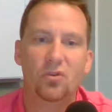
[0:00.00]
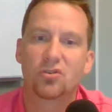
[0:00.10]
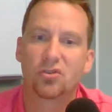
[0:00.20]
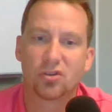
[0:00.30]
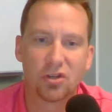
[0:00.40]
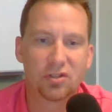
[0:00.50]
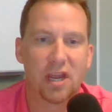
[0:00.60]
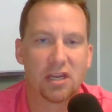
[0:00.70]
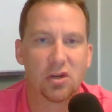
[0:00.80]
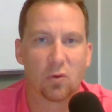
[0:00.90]
should
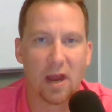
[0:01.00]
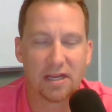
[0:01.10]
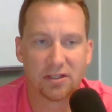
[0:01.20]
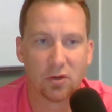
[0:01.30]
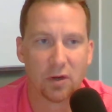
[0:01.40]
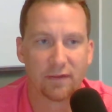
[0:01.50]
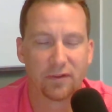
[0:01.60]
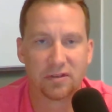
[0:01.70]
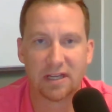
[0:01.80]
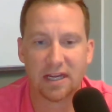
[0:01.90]
take you right to it. If
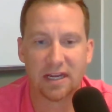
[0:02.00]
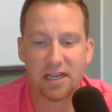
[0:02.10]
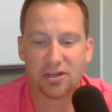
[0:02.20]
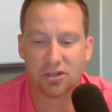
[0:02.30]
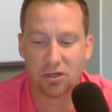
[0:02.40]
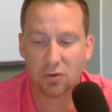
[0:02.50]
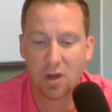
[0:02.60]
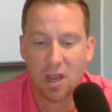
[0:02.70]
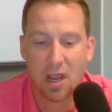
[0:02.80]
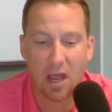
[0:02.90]
there's any issue,
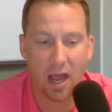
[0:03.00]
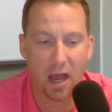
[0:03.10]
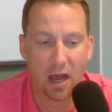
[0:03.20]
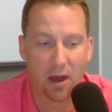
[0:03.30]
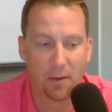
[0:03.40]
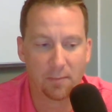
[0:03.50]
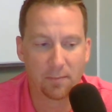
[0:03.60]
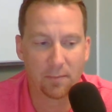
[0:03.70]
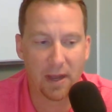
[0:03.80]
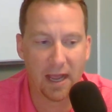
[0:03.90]

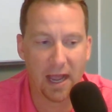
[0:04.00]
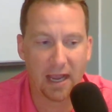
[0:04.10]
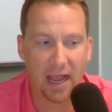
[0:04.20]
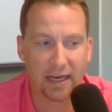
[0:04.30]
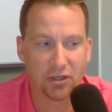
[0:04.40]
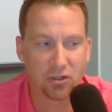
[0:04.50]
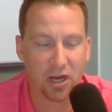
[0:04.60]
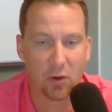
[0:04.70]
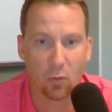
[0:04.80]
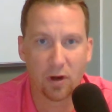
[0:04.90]
I can
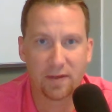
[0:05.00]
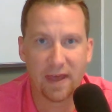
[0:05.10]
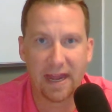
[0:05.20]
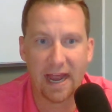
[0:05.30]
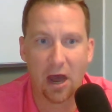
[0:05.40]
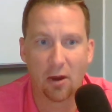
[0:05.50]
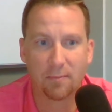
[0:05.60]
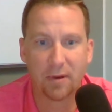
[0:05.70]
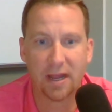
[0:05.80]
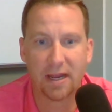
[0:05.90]
try to work that
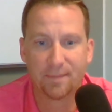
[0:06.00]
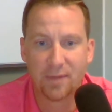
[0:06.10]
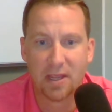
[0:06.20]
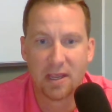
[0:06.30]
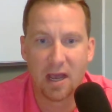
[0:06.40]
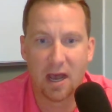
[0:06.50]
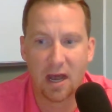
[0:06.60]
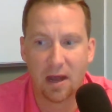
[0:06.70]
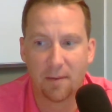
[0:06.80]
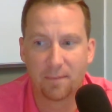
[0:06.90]
out, but
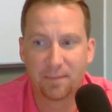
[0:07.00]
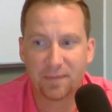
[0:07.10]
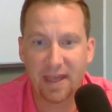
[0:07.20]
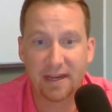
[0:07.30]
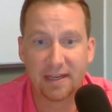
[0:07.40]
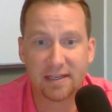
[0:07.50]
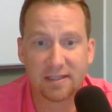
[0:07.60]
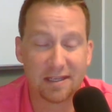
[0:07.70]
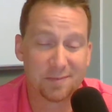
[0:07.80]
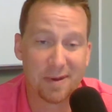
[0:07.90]

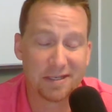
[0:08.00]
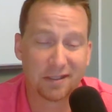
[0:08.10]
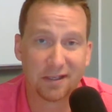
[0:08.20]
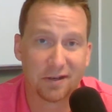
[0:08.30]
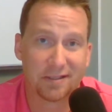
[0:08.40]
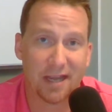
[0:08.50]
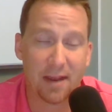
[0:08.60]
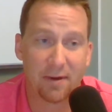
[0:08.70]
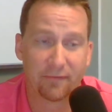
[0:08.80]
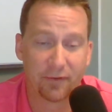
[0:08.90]
that's basically your
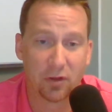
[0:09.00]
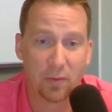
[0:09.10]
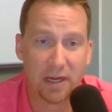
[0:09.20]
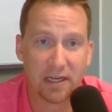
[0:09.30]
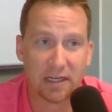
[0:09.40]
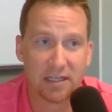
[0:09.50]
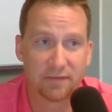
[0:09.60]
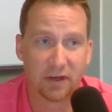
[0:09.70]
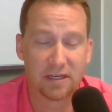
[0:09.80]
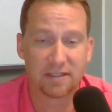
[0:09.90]
assignment for the week. It is
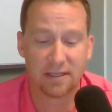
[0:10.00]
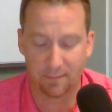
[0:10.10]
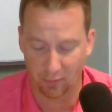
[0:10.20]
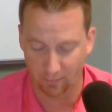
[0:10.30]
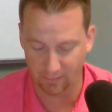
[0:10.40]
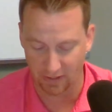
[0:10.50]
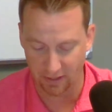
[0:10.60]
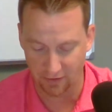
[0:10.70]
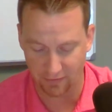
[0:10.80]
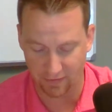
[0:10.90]
very simple.
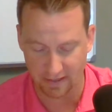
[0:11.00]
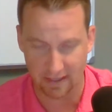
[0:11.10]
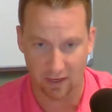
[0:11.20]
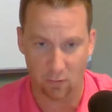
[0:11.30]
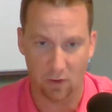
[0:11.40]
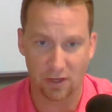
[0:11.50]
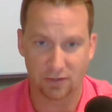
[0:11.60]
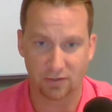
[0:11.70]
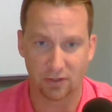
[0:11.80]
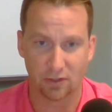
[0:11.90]
Another thing that I want
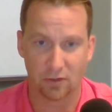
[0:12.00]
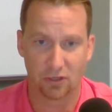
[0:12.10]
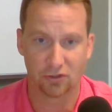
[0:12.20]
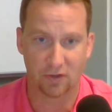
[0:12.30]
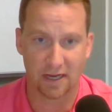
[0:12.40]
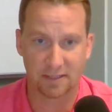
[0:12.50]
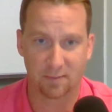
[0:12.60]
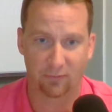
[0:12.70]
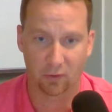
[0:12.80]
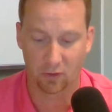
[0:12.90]
to address
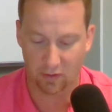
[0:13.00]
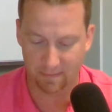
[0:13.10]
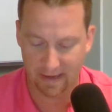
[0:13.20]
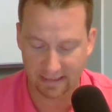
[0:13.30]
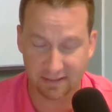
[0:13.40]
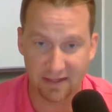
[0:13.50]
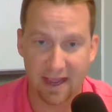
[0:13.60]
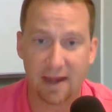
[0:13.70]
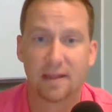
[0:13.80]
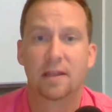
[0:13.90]
before going back to
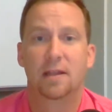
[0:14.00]
that